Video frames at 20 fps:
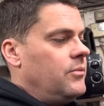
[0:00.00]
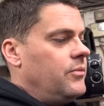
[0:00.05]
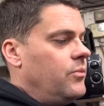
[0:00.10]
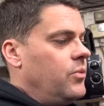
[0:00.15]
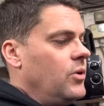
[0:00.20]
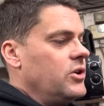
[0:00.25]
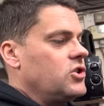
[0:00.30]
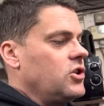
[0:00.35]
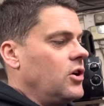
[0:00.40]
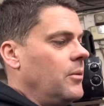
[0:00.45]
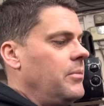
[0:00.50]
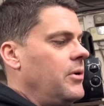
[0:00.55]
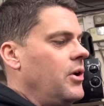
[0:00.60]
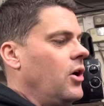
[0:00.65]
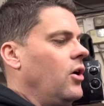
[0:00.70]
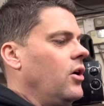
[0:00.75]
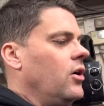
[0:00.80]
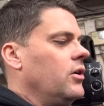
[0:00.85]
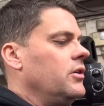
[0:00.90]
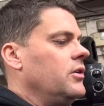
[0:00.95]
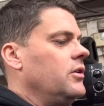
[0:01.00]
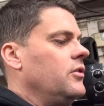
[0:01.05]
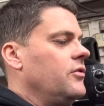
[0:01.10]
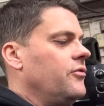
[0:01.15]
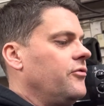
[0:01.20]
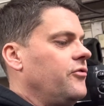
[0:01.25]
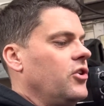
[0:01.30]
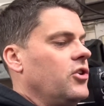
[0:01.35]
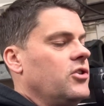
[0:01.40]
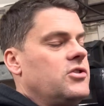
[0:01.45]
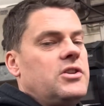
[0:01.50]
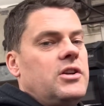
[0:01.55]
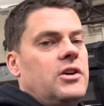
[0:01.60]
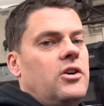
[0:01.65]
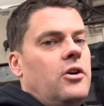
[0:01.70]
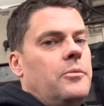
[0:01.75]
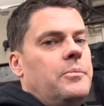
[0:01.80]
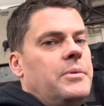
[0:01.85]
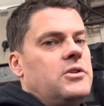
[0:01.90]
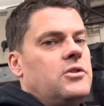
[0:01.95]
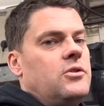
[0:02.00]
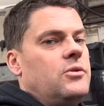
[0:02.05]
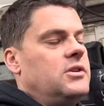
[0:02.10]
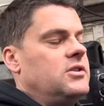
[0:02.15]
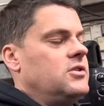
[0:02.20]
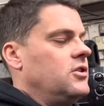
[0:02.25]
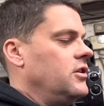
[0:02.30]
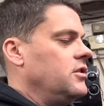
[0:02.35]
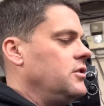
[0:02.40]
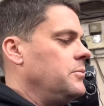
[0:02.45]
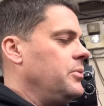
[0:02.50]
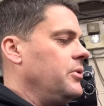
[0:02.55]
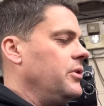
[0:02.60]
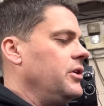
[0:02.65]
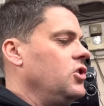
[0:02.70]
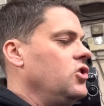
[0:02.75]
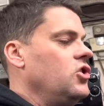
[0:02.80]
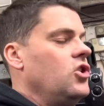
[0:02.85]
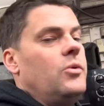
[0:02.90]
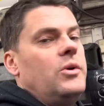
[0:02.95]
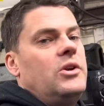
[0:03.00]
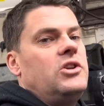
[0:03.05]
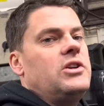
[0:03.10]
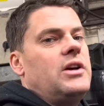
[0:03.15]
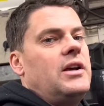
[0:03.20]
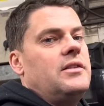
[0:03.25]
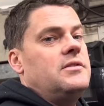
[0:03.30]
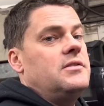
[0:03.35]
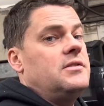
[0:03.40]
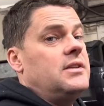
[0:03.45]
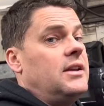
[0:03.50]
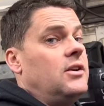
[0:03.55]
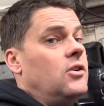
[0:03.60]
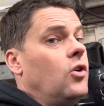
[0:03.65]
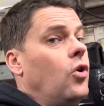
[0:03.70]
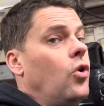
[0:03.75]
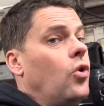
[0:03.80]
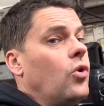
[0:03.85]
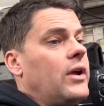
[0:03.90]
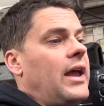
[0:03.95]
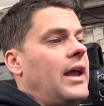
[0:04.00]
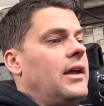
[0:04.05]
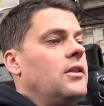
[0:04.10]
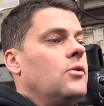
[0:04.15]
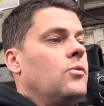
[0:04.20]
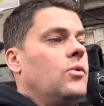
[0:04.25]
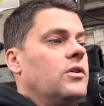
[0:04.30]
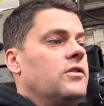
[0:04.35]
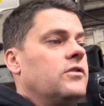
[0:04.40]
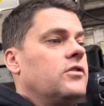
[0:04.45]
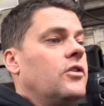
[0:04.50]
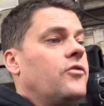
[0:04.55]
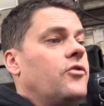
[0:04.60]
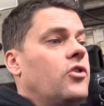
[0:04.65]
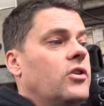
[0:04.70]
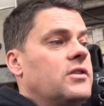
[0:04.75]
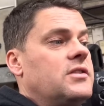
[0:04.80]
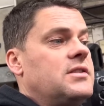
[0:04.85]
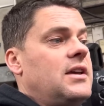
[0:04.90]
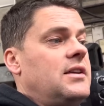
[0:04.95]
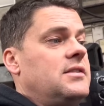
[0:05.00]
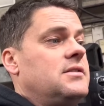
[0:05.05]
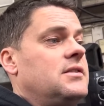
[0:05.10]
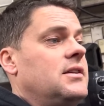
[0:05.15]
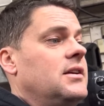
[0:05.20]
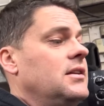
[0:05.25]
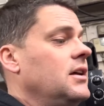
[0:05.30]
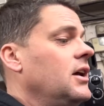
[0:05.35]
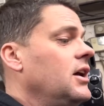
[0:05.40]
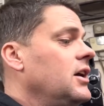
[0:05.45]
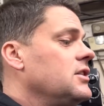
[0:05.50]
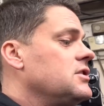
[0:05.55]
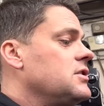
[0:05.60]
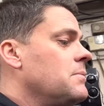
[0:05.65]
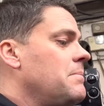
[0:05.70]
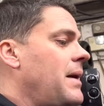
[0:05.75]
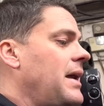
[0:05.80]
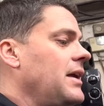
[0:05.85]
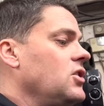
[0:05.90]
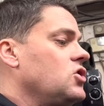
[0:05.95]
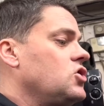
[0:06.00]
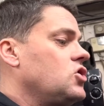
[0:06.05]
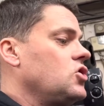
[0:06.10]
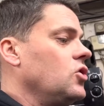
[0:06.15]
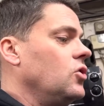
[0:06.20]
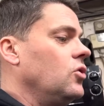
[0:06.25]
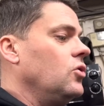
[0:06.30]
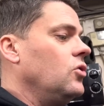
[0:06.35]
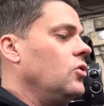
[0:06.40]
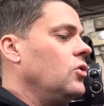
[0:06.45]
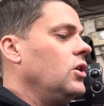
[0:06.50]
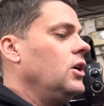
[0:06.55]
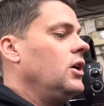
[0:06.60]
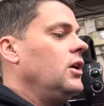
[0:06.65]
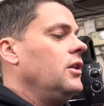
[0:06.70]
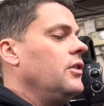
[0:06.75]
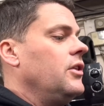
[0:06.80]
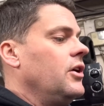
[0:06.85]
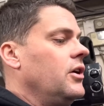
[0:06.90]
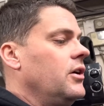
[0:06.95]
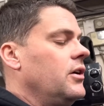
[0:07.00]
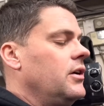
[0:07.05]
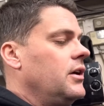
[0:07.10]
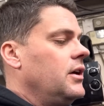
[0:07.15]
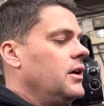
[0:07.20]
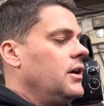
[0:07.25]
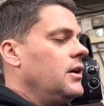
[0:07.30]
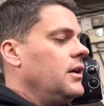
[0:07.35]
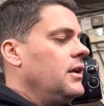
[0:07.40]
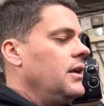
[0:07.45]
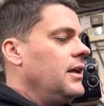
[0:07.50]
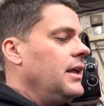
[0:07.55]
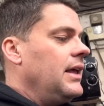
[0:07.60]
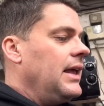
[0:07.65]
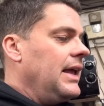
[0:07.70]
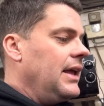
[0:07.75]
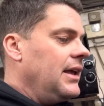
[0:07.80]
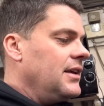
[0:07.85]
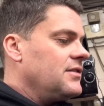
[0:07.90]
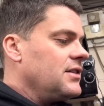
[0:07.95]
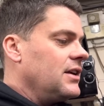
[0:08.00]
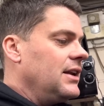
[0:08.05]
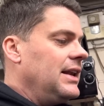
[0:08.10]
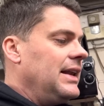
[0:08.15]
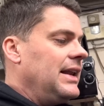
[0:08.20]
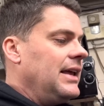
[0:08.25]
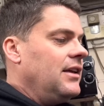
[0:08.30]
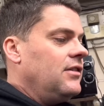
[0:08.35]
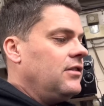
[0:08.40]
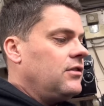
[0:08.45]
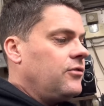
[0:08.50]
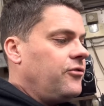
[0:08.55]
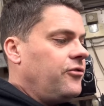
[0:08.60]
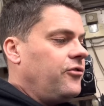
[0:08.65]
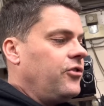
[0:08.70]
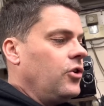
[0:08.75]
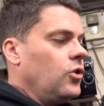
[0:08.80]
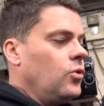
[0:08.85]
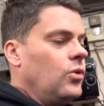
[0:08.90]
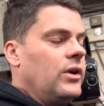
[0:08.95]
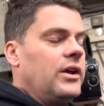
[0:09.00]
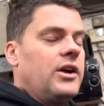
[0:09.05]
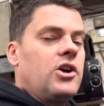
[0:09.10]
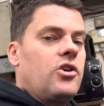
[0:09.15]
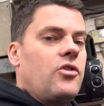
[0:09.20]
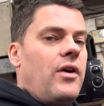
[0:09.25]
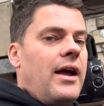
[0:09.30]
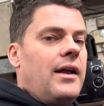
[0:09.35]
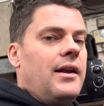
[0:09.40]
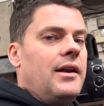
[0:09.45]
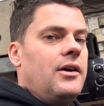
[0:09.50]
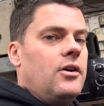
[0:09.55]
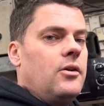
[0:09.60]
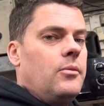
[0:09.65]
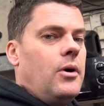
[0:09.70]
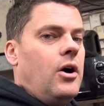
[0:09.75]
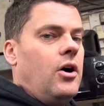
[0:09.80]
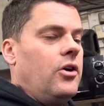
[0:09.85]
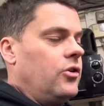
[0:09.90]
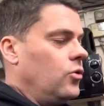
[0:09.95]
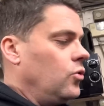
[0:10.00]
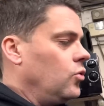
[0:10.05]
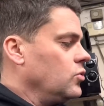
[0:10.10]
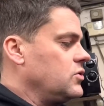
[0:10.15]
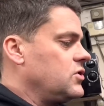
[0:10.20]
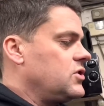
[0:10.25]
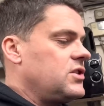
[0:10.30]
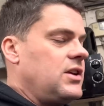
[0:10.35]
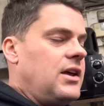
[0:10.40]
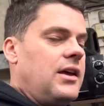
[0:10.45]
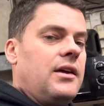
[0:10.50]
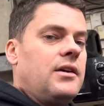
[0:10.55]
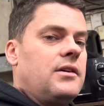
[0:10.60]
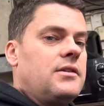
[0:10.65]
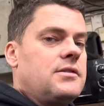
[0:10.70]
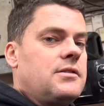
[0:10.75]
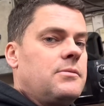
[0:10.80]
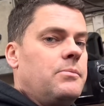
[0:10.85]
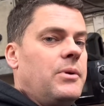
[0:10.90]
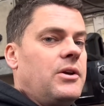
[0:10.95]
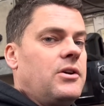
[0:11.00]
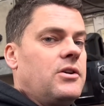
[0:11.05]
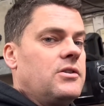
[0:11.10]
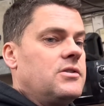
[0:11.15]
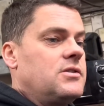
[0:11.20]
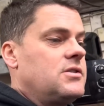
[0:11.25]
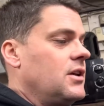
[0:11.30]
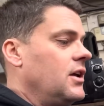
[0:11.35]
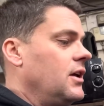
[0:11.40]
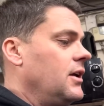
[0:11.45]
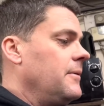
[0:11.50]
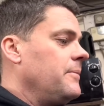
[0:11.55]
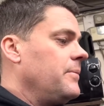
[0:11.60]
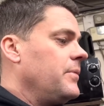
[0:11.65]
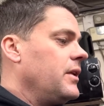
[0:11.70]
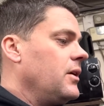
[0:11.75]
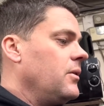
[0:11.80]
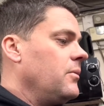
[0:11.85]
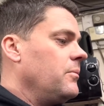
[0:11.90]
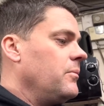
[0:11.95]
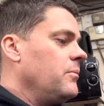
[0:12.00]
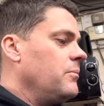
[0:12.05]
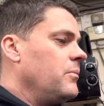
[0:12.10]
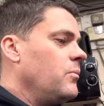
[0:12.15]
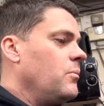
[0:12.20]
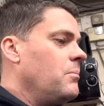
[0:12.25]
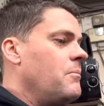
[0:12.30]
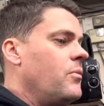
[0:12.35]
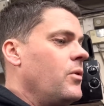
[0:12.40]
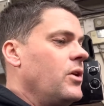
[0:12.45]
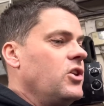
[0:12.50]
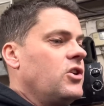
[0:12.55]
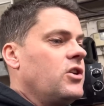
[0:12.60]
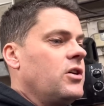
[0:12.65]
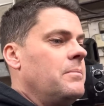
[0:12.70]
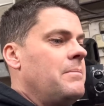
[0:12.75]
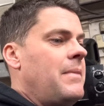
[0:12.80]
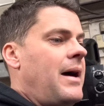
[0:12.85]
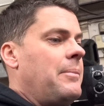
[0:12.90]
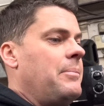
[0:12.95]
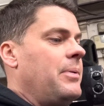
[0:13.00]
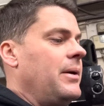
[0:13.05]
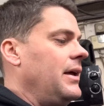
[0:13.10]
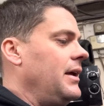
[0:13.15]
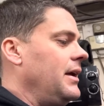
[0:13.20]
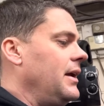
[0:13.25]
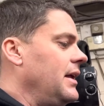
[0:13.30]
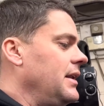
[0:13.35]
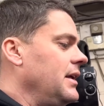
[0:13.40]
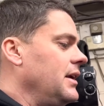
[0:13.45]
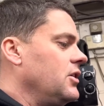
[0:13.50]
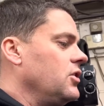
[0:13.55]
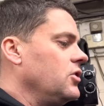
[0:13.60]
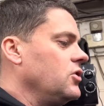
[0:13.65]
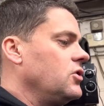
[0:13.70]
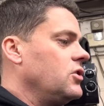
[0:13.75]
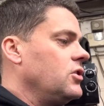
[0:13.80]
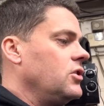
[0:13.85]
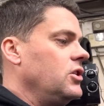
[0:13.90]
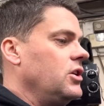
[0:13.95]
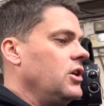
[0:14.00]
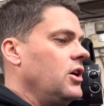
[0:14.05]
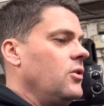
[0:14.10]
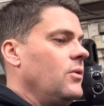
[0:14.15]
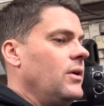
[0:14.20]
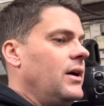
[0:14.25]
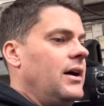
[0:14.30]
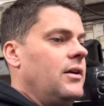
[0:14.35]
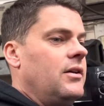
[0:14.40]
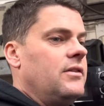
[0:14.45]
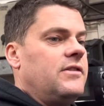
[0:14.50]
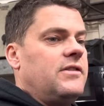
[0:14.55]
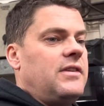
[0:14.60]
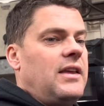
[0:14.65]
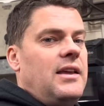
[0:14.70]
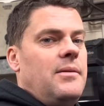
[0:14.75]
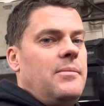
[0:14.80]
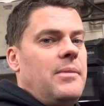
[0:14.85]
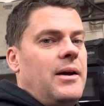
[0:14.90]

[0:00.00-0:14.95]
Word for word: which I'm not, the first thing I'd be doing is either putting new injectors in or getting the ones I've got tested to make sure that it is at least fueling correctly on all six, because you can map it and it can, you know, seem